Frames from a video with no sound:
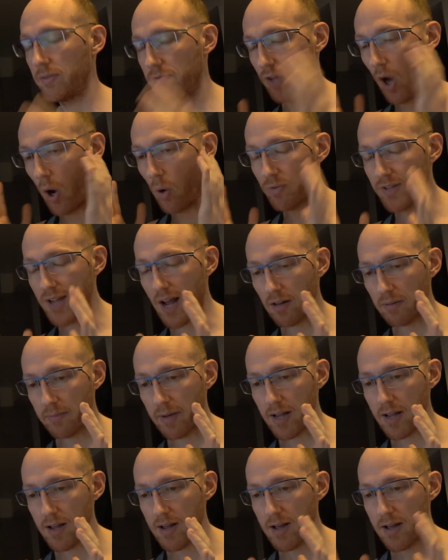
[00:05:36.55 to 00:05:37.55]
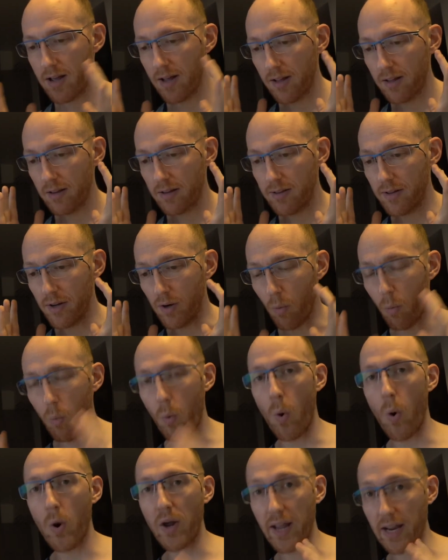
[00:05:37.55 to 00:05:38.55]
Don't tell me that
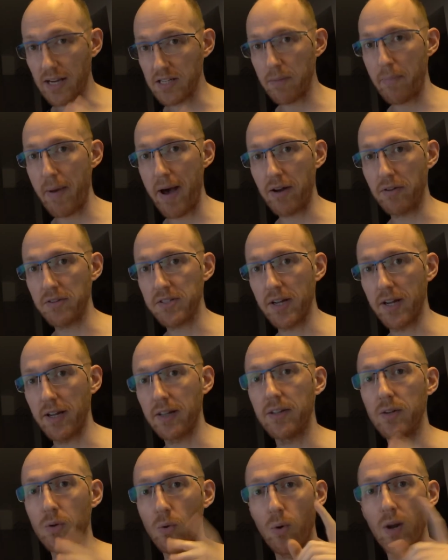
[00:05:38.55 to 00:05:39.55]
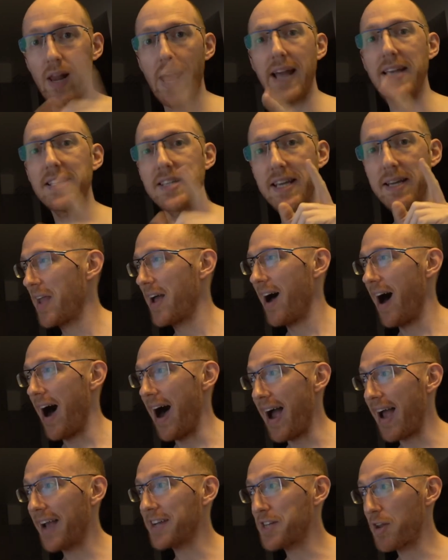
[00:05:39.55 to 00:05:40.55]
walking is a penalty, you lazy.
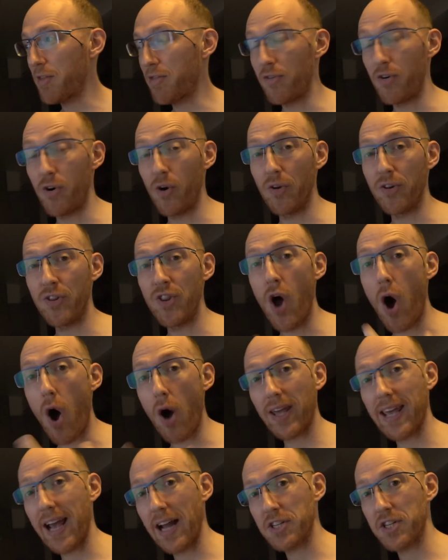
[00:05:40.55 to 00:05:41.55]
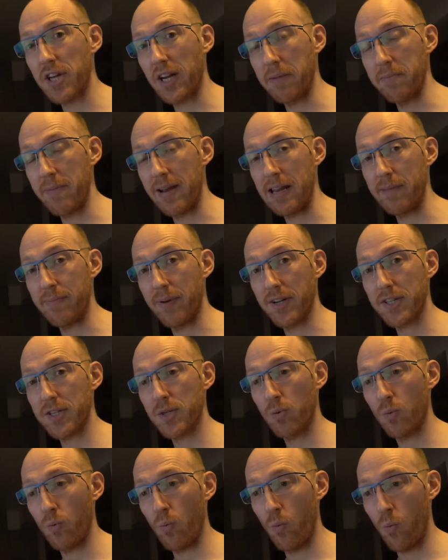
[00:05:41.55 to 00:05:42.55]
I actually thought not catching a
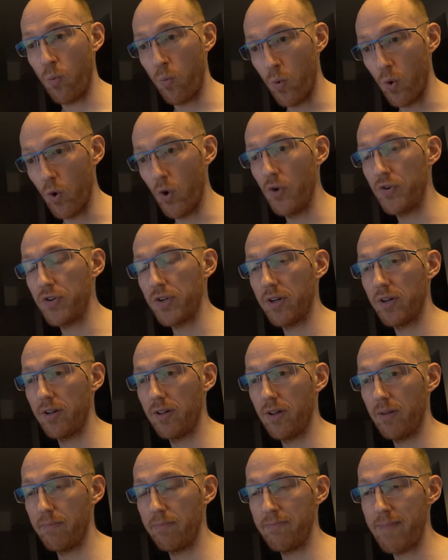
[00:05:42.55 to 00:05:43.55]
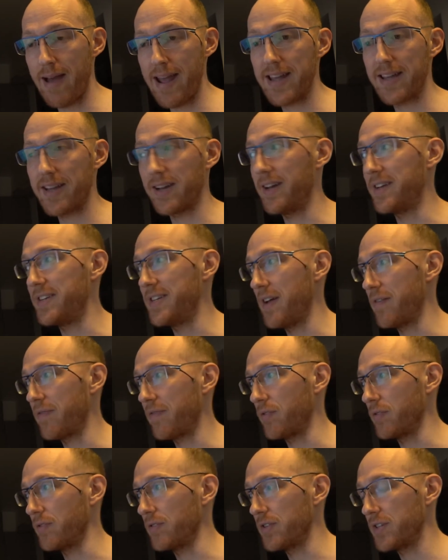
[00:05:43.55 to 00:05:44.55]
minibus would make a
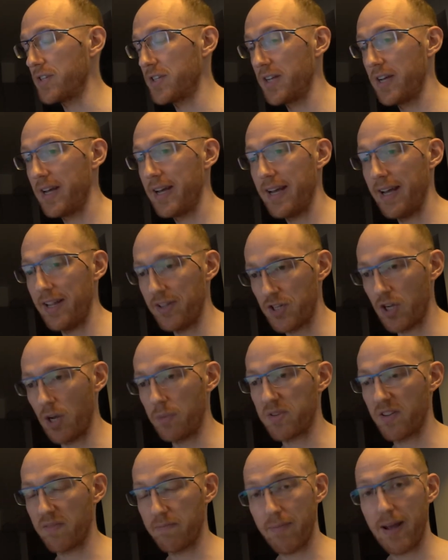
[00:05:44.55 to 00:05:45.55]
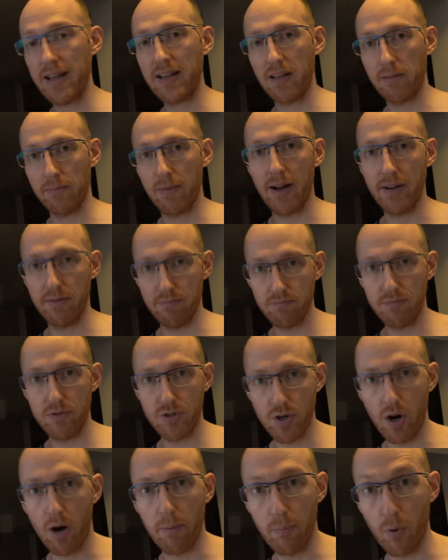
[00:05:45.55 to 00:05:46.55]
difference in terms of making my
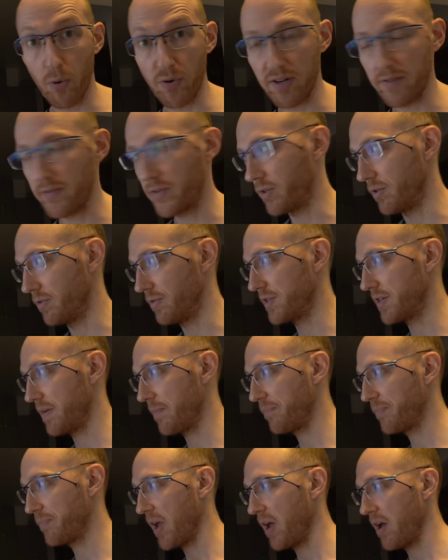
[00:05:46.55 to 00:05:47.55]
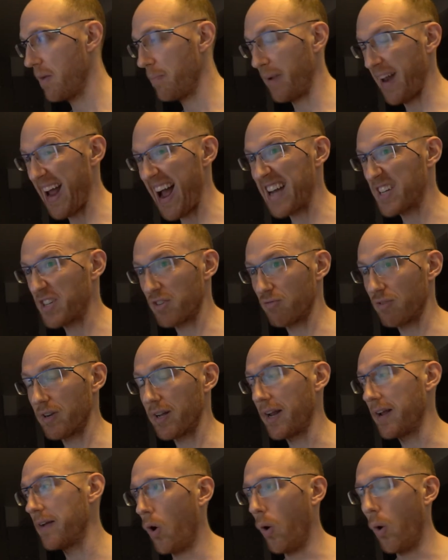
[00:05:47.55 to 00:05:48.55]
job more difficult, but it hasn't
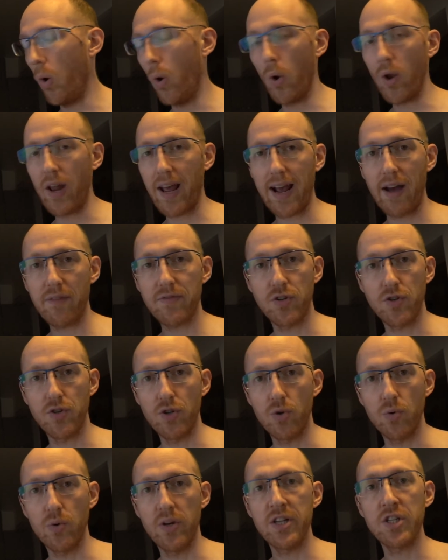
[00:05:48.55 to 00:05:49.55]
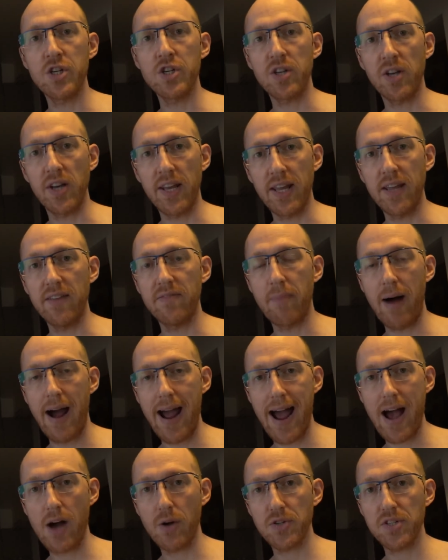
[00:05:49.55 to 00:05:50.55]
really. All I have to do is just leave my
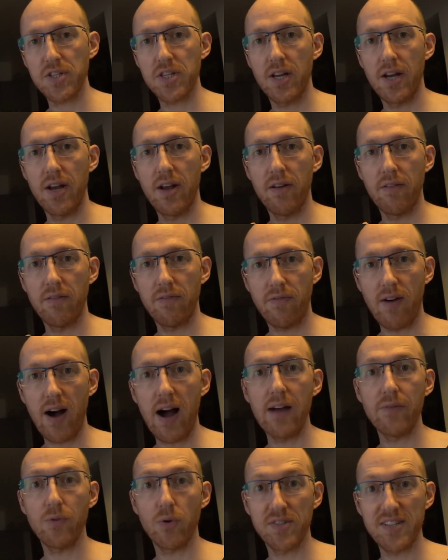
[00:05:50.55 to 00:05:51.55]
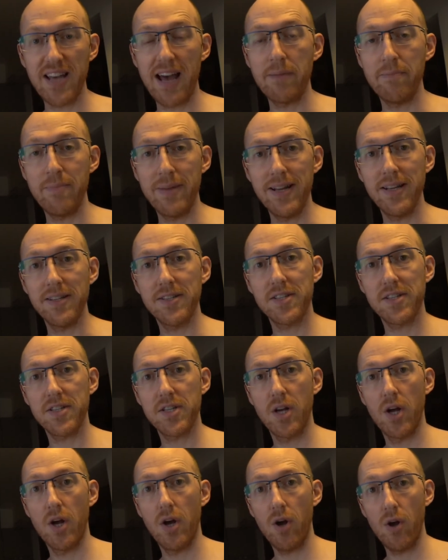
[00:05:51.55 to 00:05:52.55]
house 5 or 10
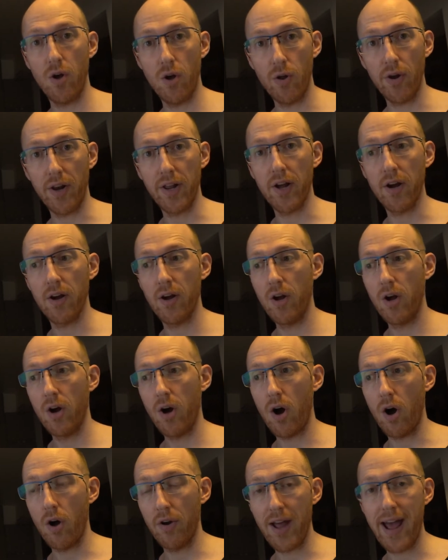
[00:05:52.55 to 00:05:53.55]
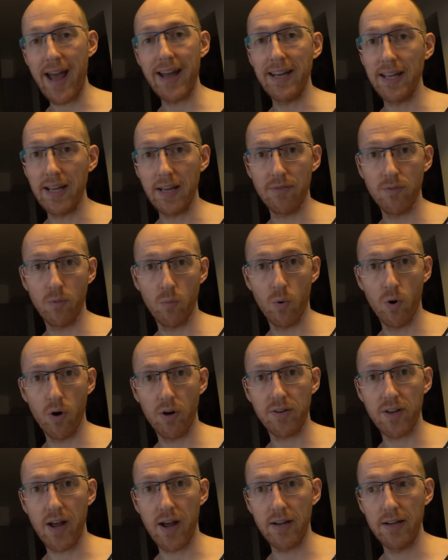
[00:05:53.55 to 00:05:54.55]
minutes earlier on any given
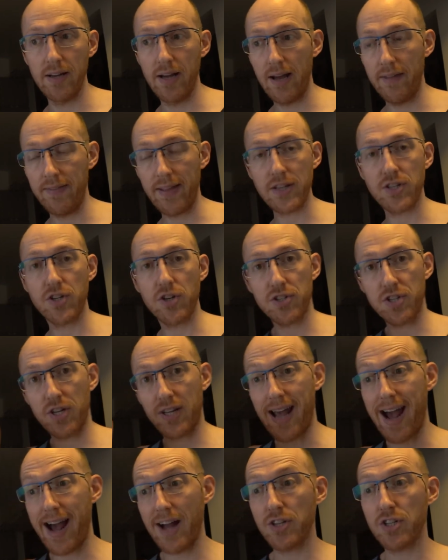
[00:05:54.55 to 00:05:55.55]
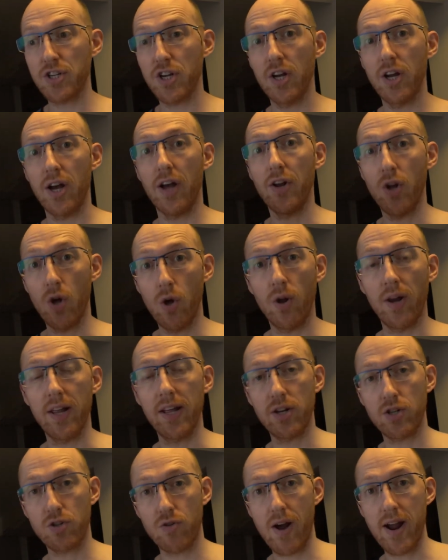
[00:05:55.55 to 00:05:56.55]
workday, and that's just to catch an
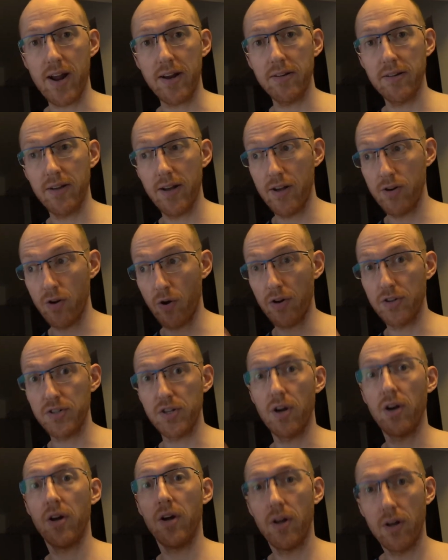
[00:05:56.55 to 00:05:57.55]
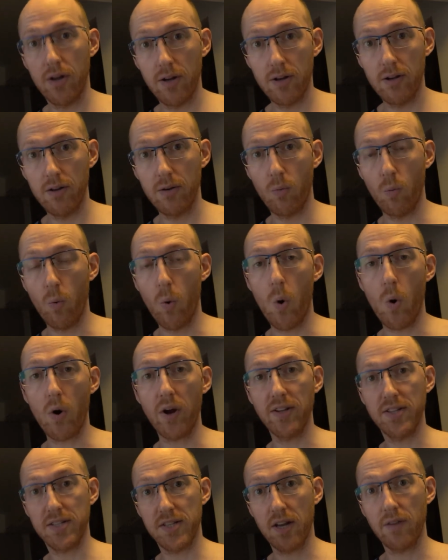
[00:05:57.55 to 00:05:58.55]
earlier train in order to
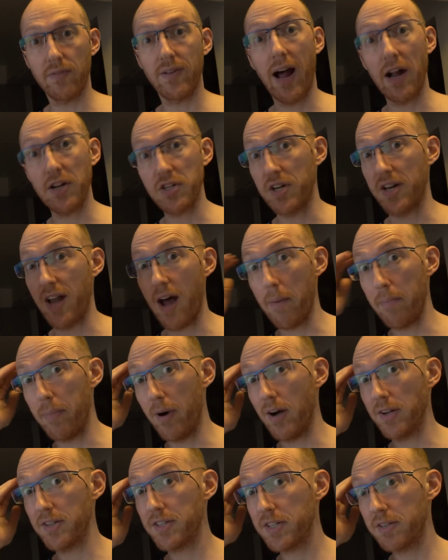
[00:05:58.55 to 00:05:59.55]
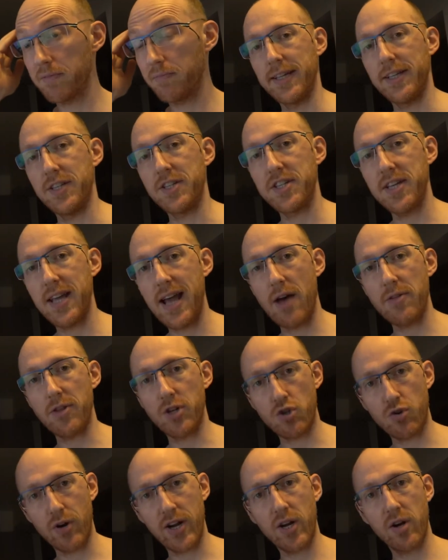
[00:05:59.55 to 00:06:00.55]
walk instead of catching that bus. You see how the
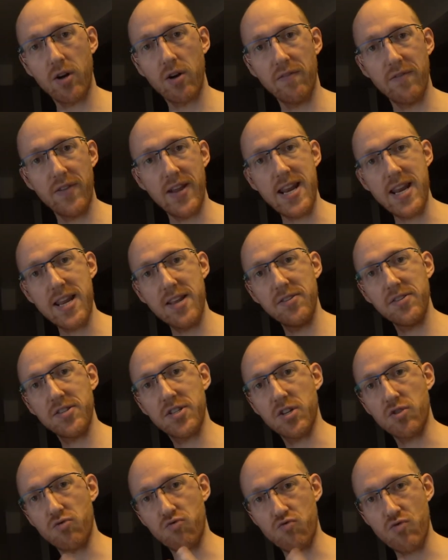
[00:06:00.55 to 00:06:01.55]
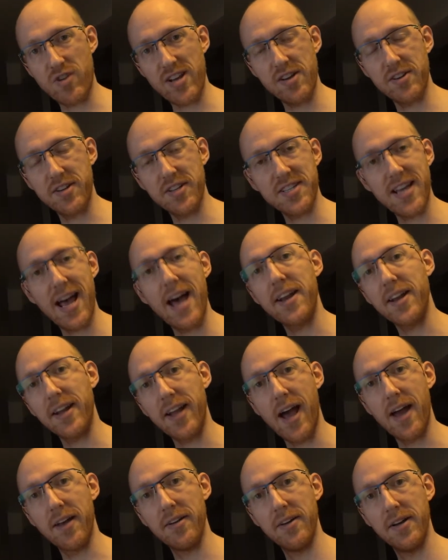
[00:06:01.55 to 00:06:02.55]
trick convenience has reared its head
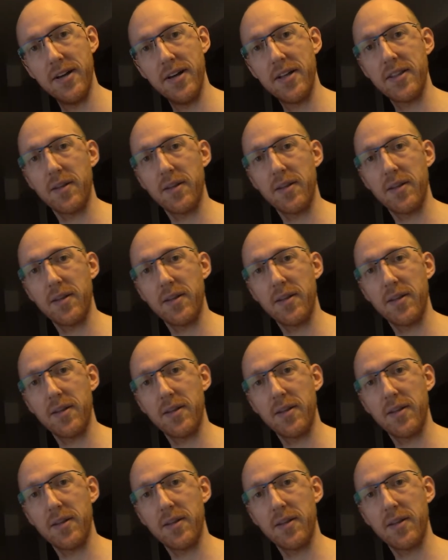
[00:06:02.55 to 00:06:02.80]
again?